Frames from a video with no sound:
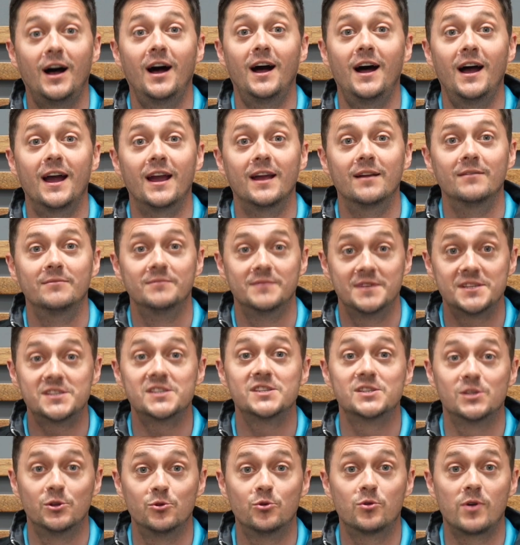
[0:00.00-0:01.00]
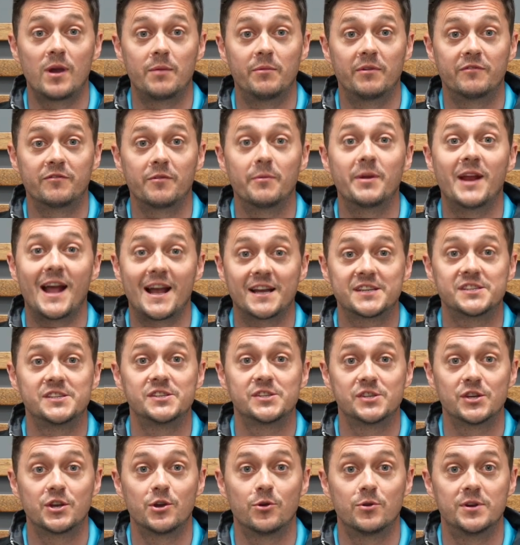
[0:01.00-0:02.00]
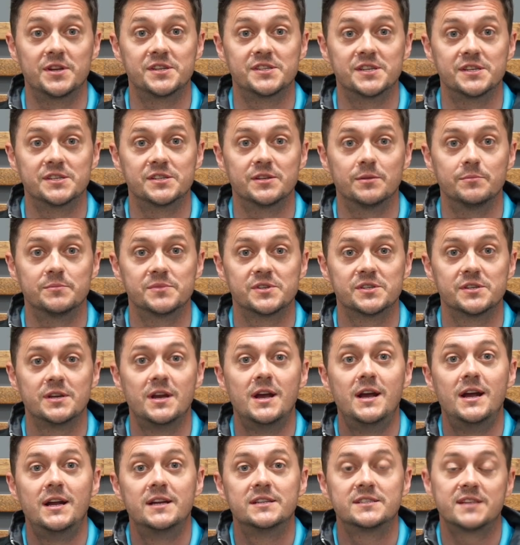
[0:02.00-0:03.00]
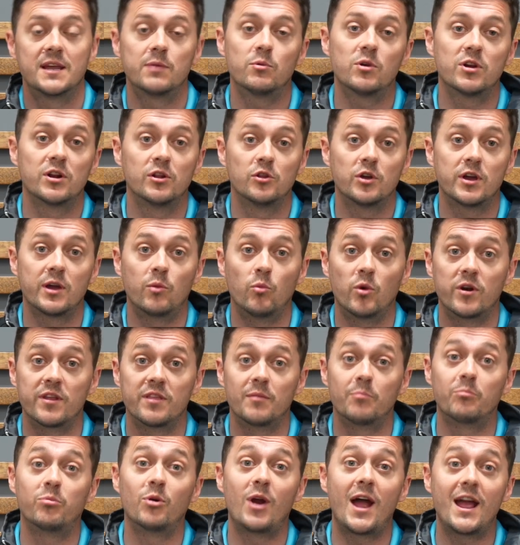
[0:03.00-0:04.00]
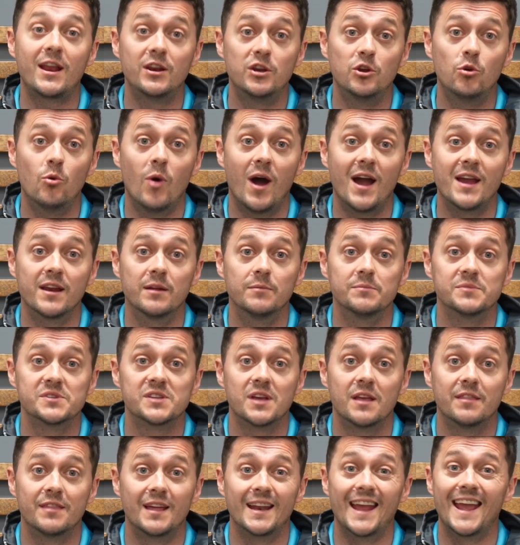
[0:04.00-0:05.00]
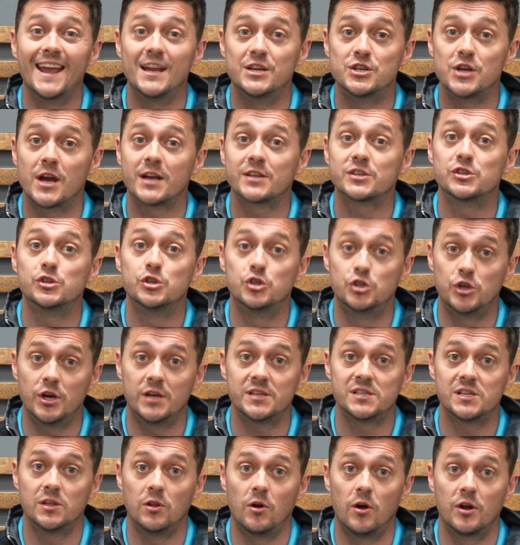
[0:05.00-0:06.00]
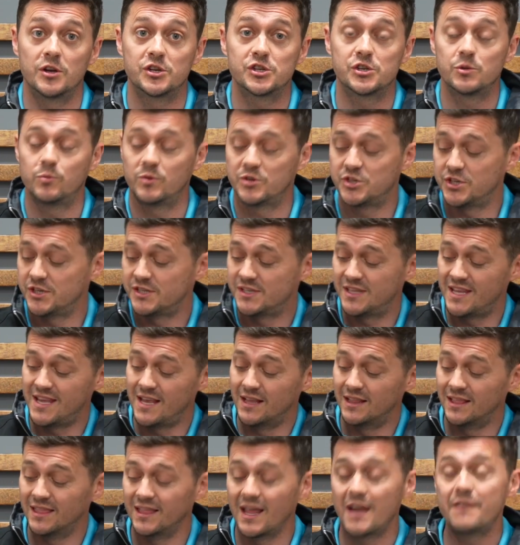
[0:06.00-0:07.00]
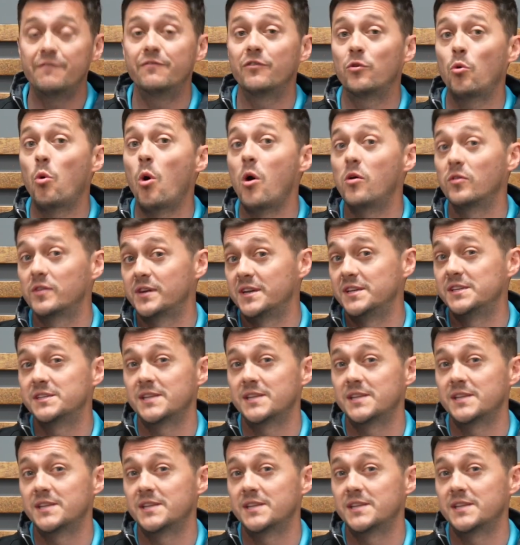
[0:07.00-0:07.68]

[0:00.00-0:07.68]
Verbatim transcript: Hi, this is Luke Raymond from Inaxsys Security Systems. Today we're going to look at one of the brand new items that Ajax just launched, which is the Life Quality